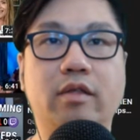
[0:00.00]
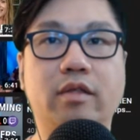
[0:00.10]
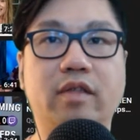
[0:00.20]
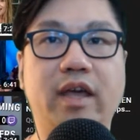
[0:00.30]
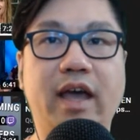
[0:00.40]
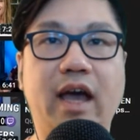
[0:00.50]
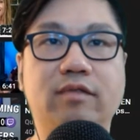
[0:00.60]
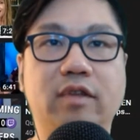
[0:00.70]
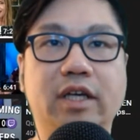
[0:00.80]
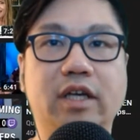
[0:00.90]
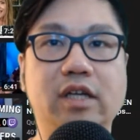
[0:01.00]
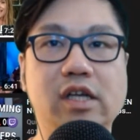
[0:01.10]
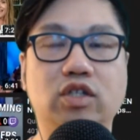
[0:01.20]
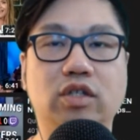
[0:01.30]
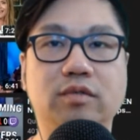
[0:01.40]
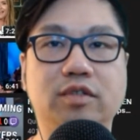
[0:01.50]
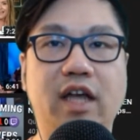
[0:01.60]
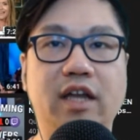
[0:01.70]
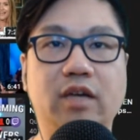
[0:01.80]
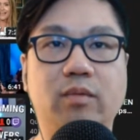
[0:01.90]
they have like an issue
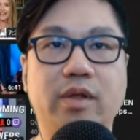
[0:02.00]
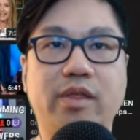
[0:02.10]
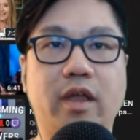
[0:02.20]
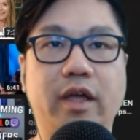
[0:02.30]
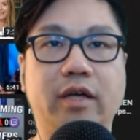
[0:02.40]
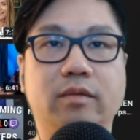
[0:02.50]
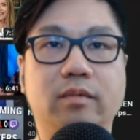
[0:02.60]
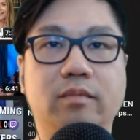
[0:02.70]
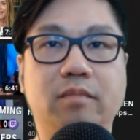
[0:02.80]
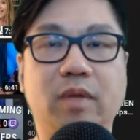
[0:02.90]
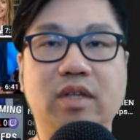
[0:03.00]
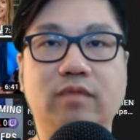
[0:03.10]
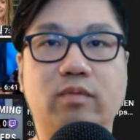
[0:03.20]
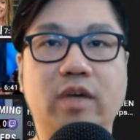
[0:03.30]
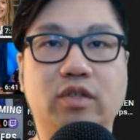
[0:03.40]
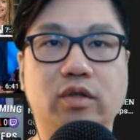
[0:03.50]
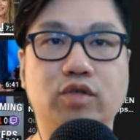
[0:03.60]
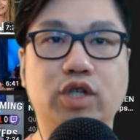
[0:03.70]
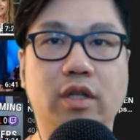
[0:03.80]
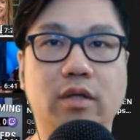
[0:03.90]
setting with like maybe even
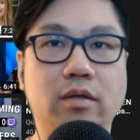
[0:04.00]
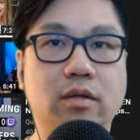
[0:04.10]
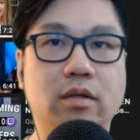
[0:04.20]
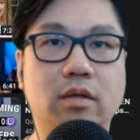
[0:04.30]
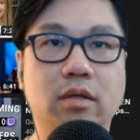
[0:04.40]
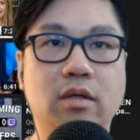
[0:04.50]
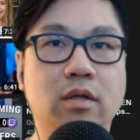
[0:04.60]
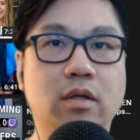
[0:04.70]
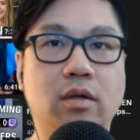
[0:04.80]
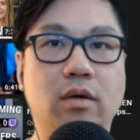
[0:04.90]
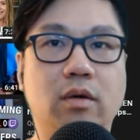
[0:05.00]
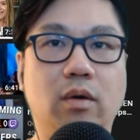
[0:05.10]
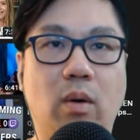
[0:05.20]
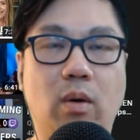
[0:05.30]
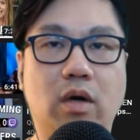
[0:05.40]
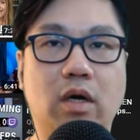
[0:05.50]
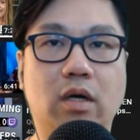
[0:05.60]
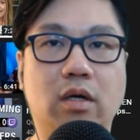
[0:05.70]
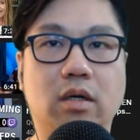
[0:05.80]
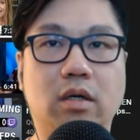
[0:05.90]
resolution, or